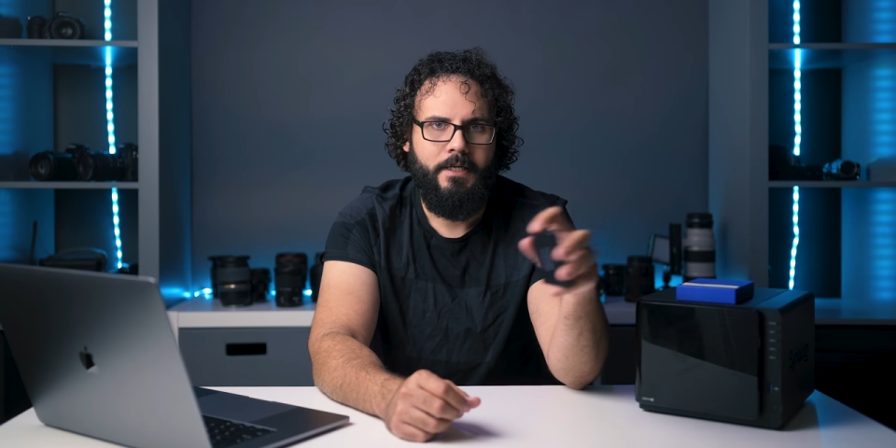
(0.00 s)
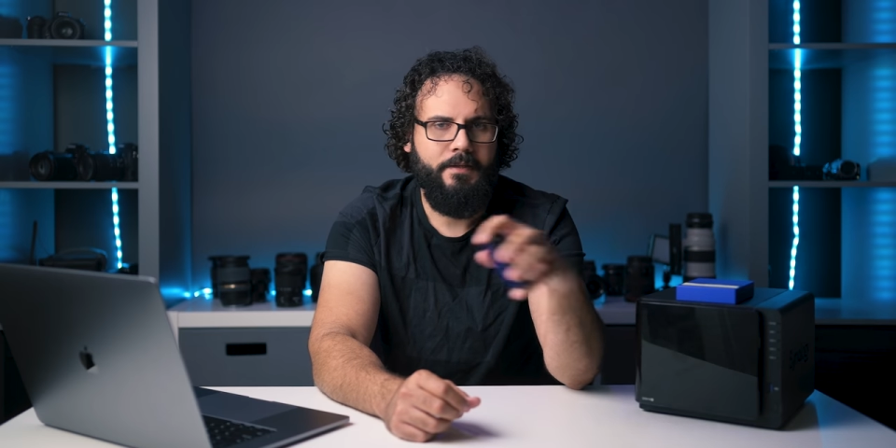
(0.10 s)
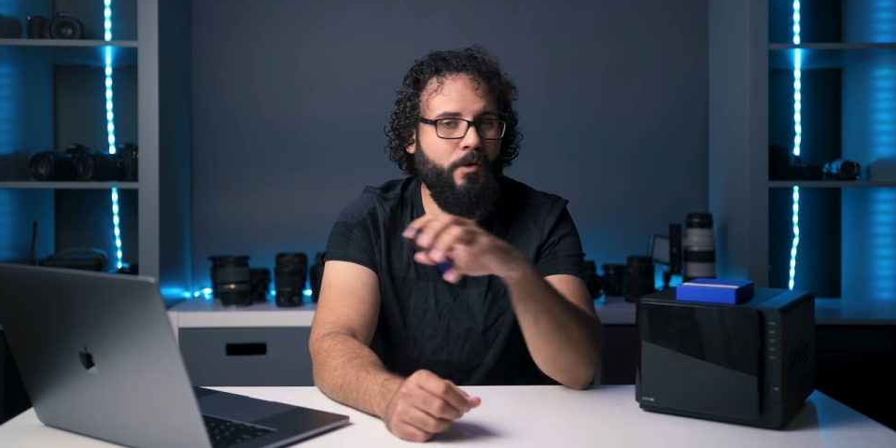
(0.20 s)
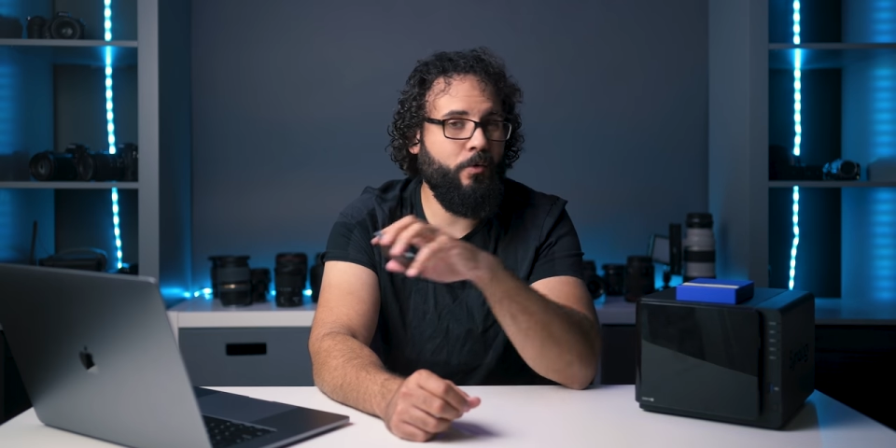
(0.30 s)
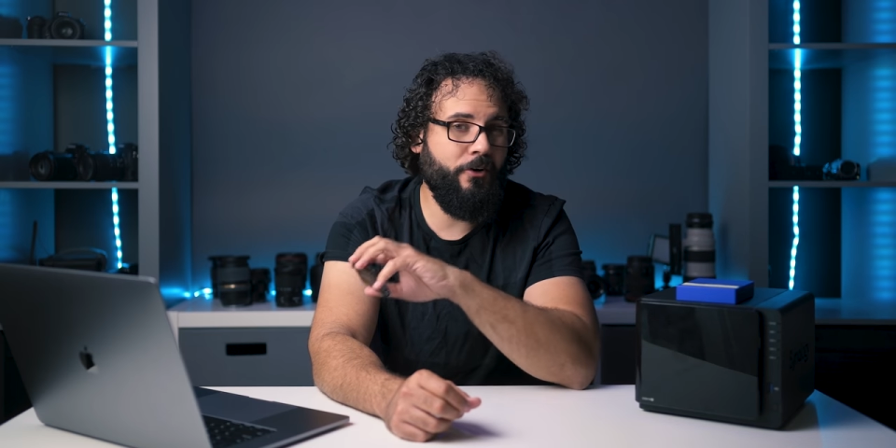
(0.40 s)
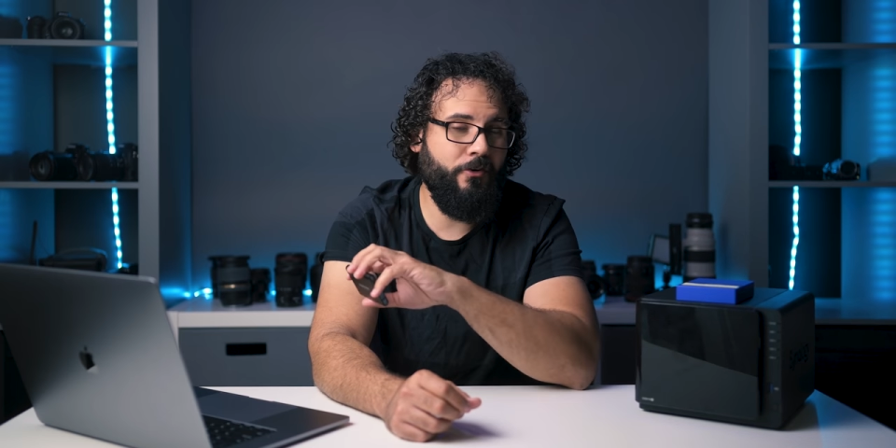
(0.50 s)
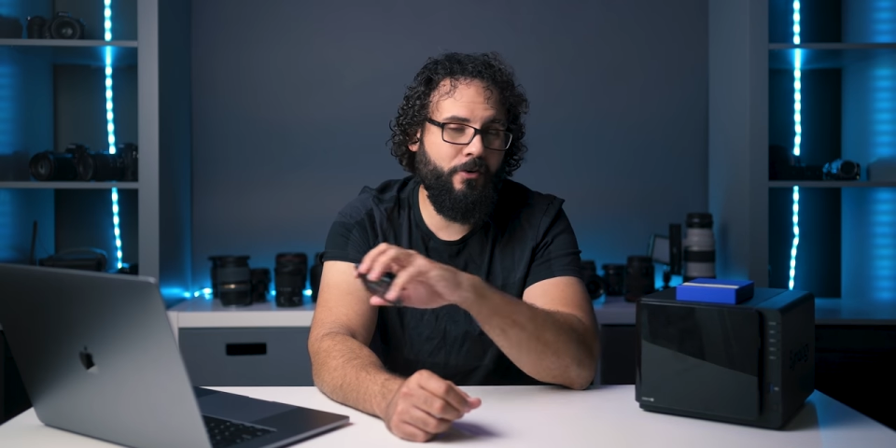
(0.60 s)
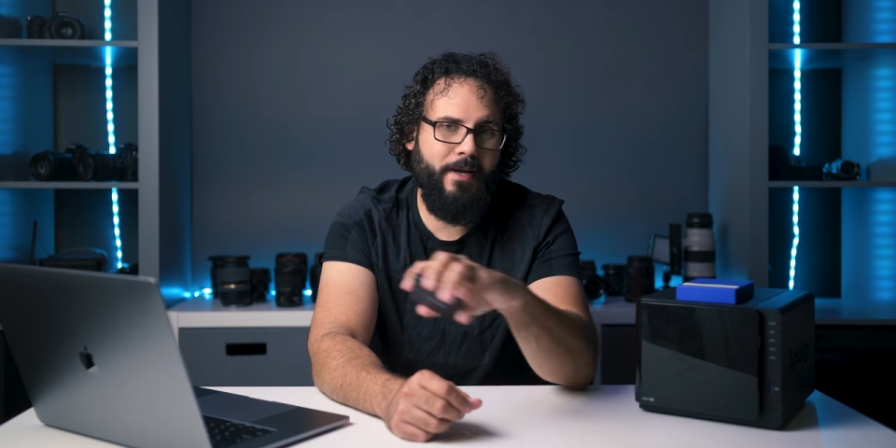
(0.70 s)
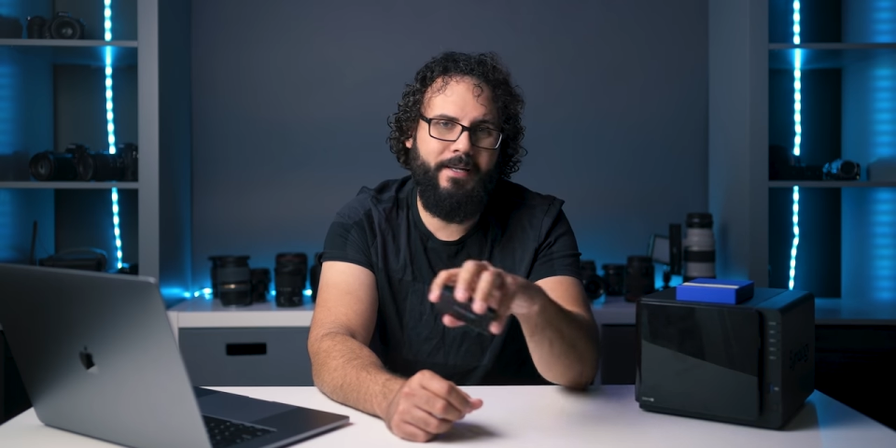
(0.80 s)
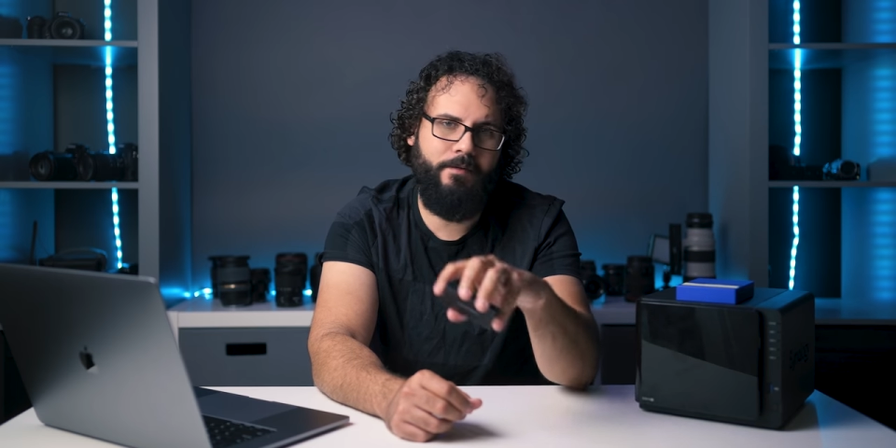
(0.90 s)
They work
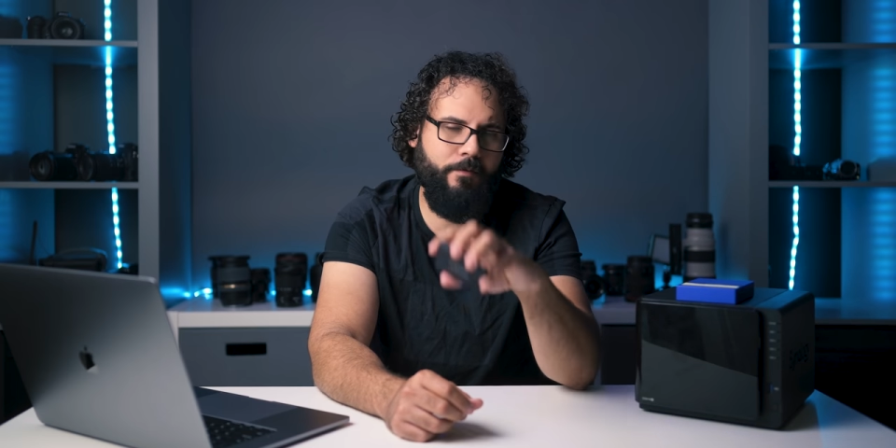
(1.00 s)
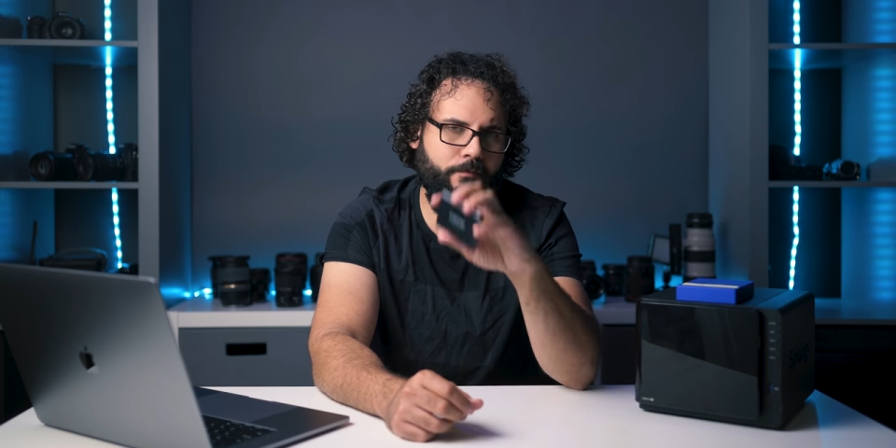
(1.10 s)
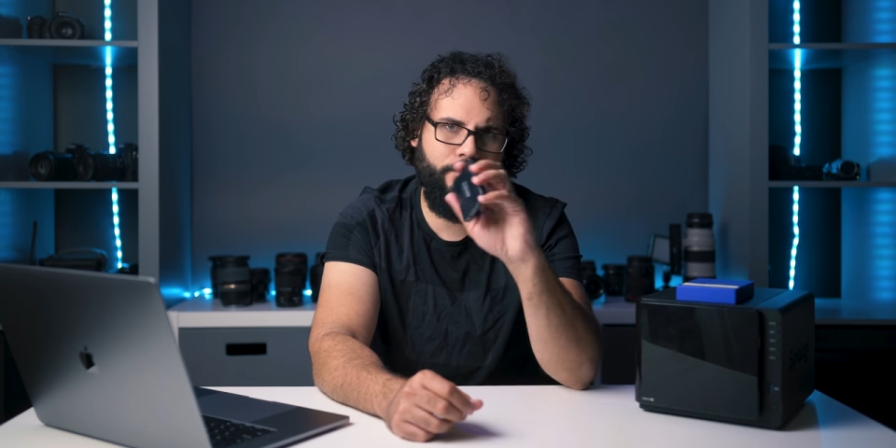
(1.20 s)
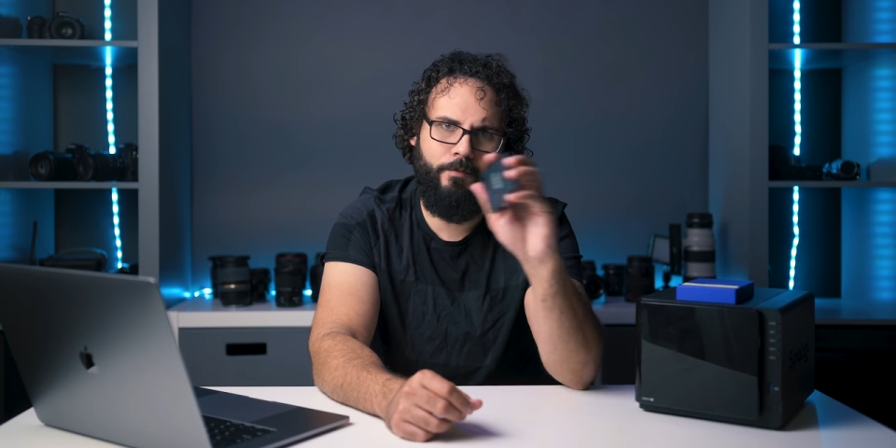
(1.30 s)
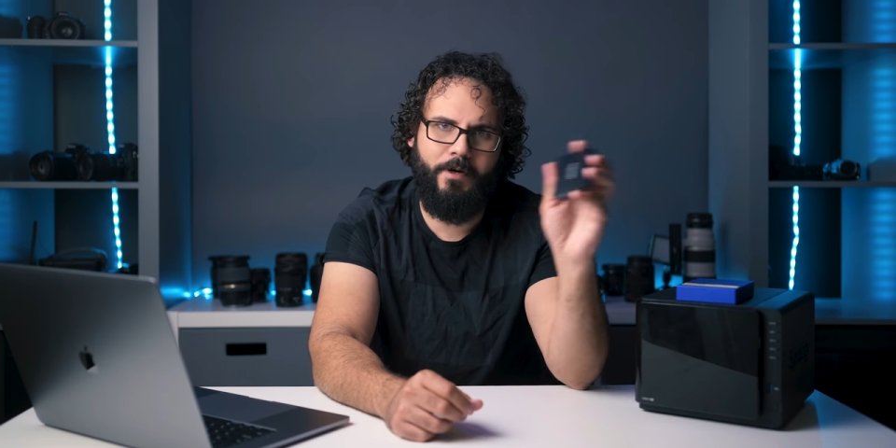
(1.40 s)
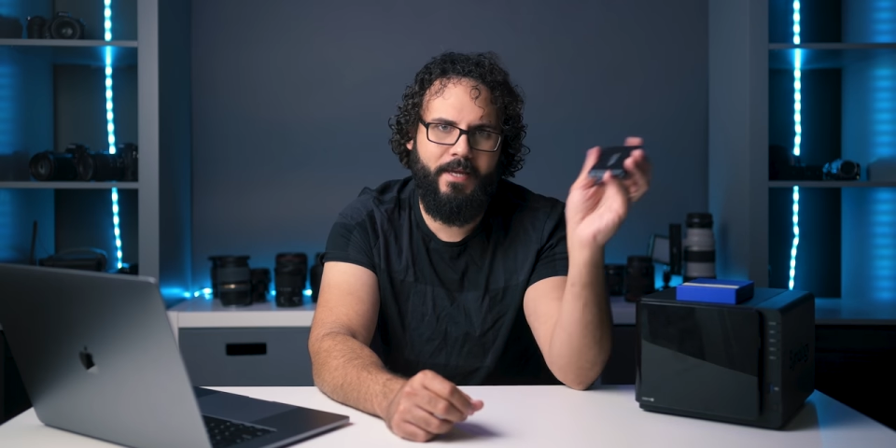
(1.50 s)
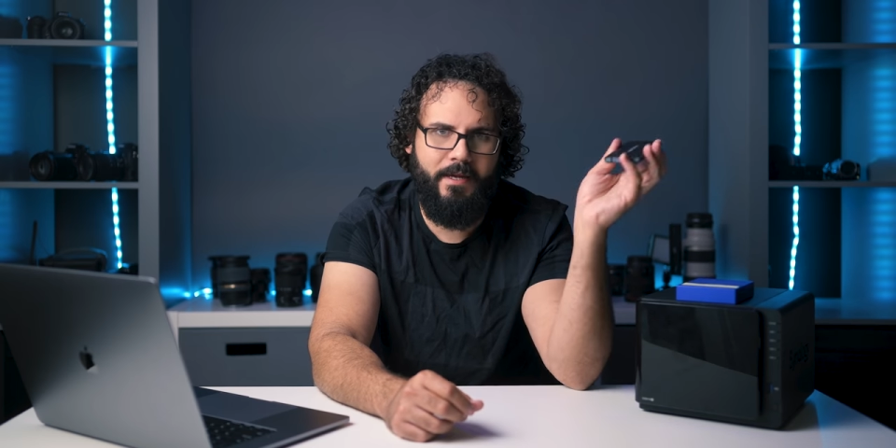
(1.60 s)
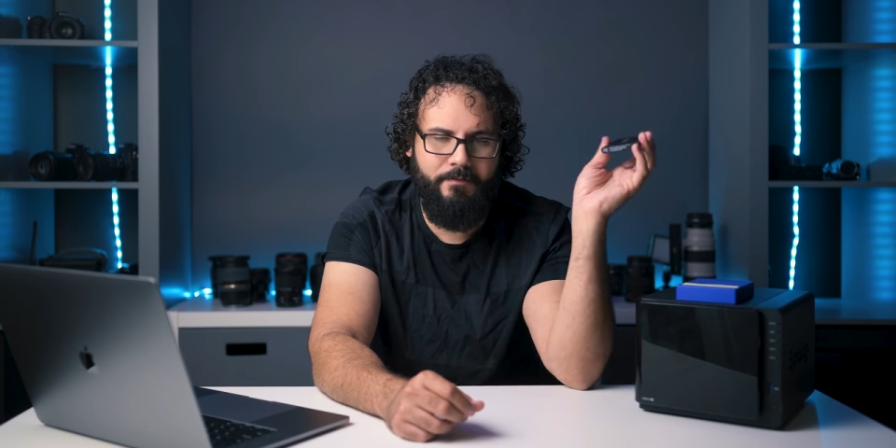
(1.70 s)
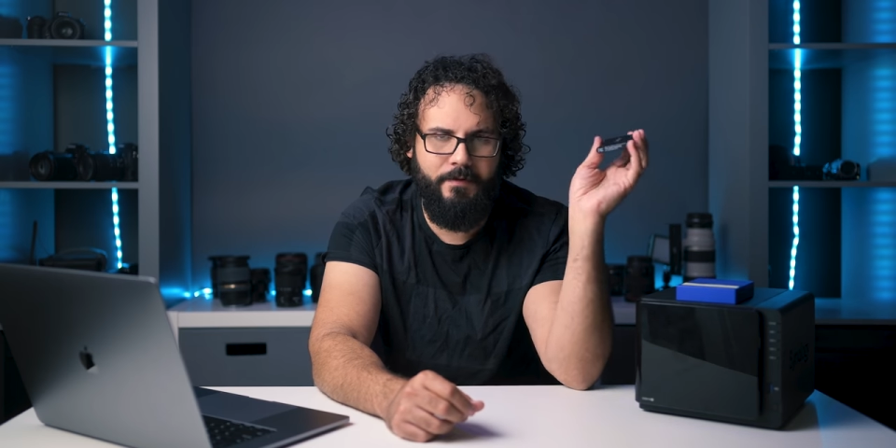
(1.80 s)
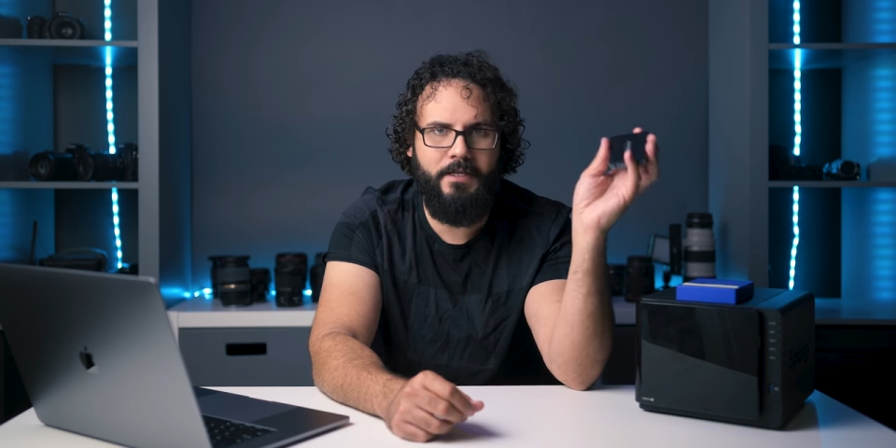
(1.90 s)
great even for
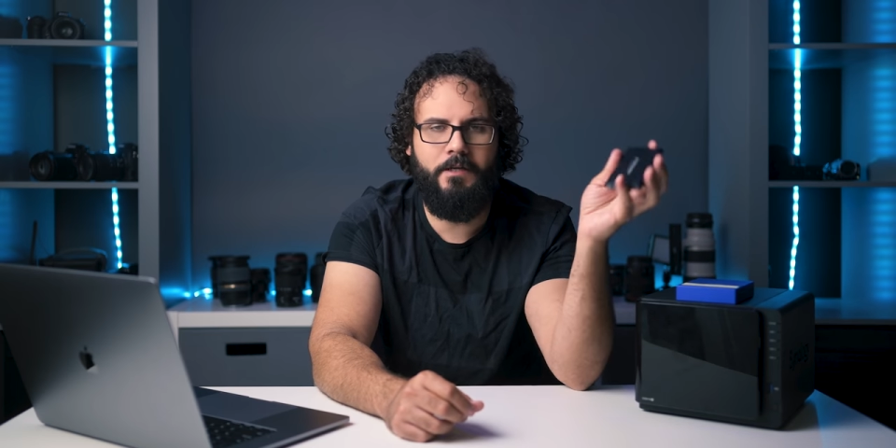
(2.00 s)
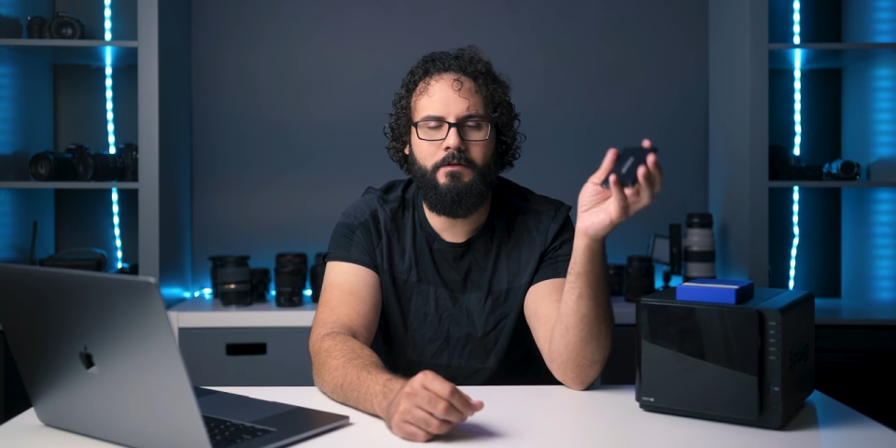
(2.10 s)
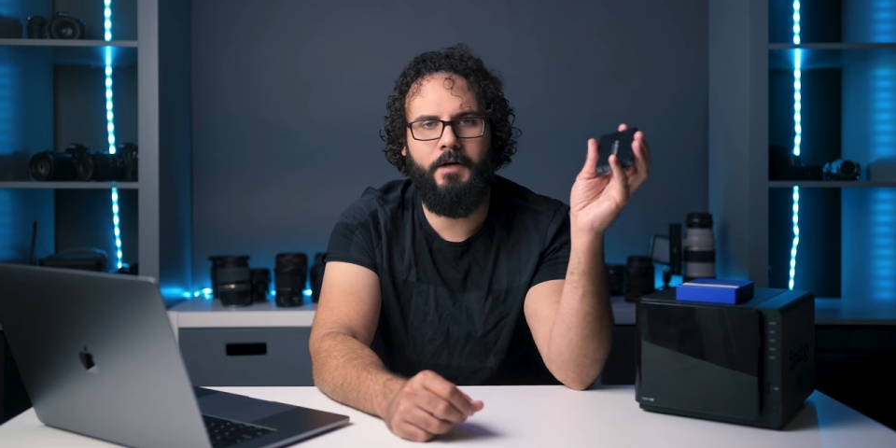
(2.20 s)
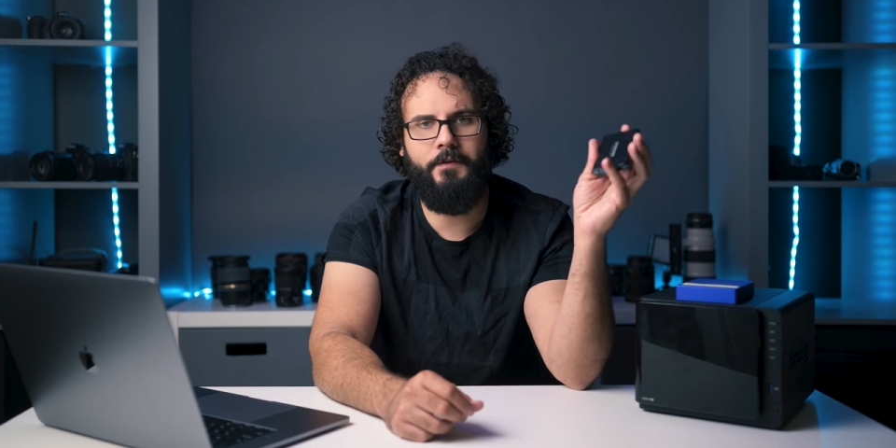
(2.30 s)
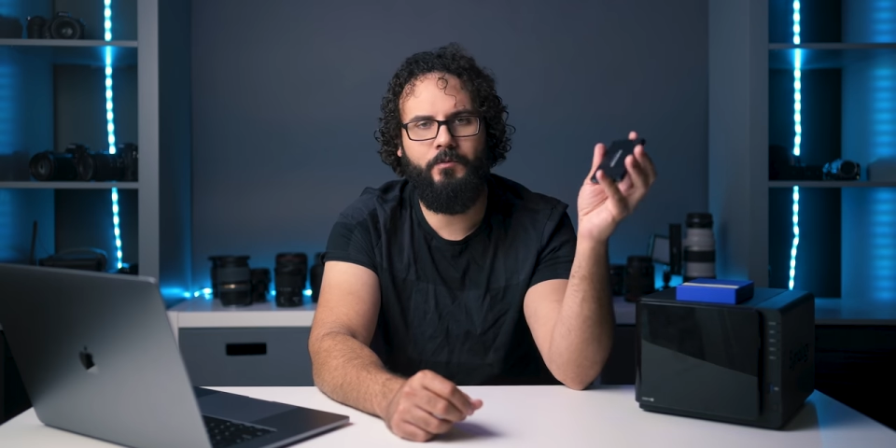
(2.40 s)
4K video on the